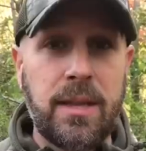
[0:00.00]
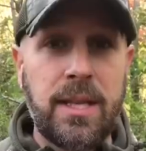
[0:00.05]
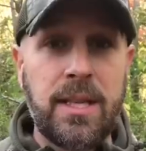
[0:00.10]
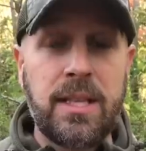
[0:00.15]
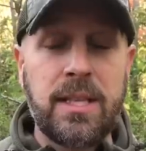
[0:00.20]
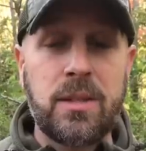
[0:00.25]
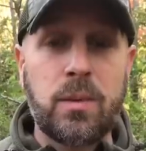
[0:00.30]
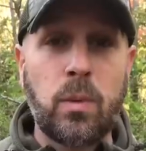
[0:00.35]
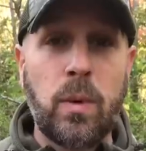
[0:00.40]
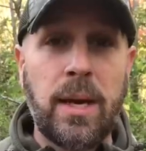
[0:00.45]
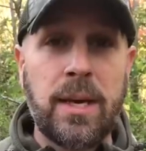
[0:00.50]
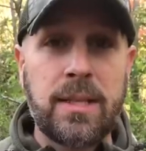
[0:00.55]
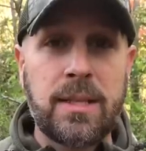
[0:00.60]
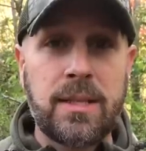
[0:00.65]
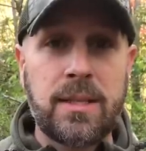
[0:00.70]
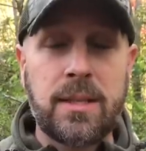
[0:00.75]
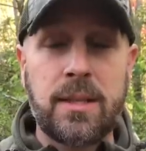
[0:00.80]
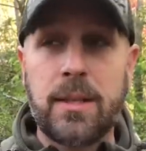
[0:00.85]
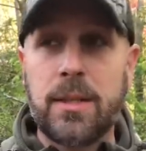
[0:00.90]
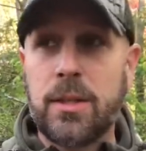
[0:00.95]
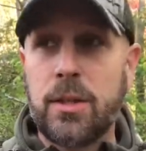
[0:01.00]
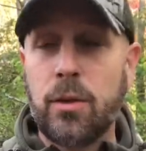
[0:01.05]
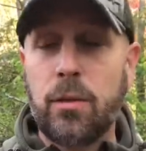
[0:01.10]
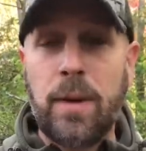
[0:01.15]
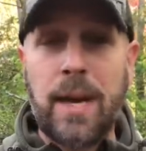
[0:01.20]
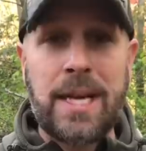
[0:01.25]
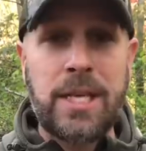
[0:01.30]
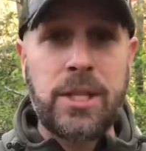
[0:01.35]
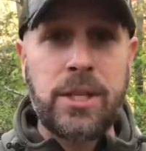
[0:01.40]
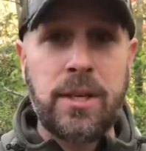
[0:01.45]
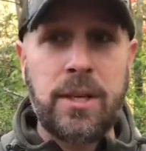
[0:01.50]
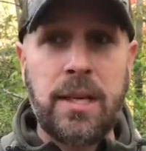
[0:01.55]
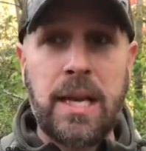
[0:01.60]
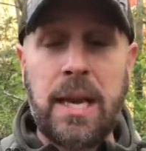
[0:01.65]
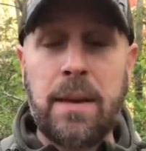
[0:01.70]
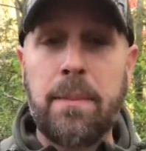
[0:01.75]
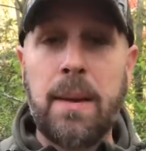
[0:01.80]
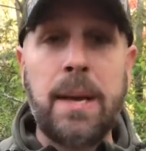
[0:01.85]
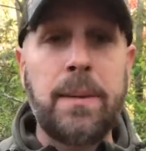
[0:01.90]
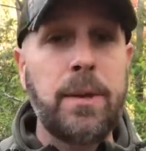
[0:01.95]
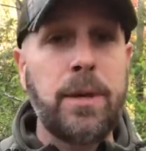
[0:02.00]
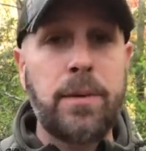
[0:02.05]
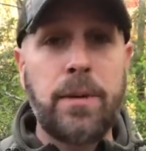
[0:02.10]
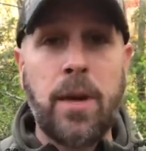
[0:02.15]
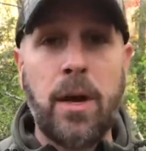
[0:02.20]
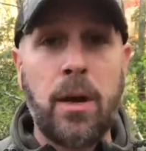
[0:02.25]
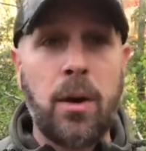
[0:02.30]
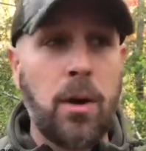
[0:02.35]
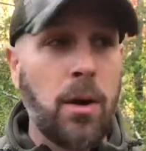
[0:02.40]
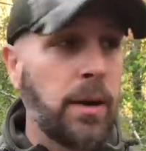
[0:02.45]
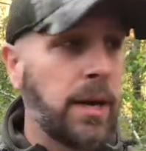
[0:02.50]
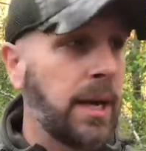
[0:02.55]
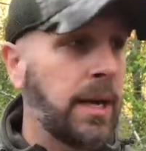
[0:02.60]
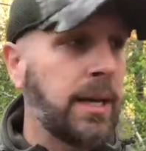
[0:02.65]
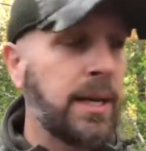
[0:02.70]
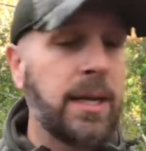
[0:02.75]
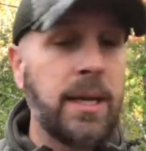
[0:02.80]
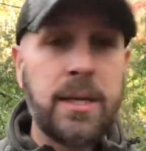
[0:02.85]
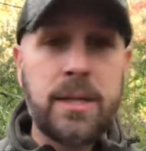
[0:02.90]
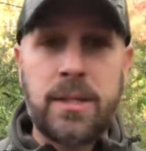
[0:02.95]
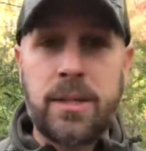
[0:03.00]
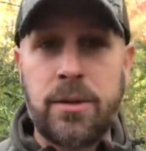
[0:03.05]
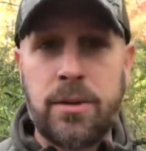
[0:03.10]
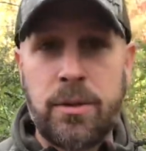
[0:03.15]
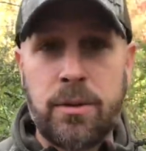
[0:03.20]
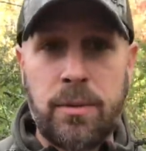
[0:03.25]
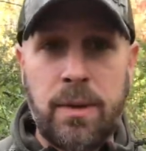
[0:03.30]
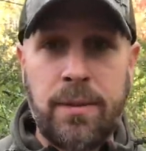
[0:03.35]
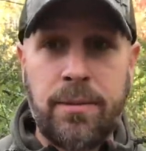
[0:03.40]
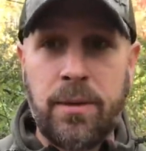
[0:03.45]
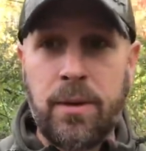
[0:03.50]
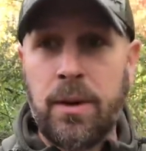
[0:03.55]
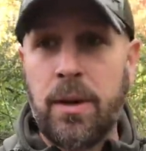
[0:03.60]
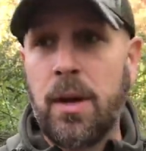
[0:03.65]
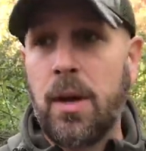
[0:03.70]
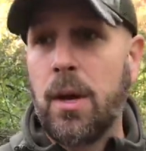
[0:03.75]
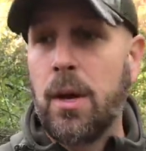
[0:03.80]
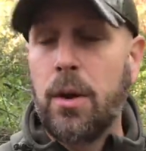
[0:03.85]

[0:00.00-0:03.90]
east, west direction, and maybe you know, okay, east there's a river,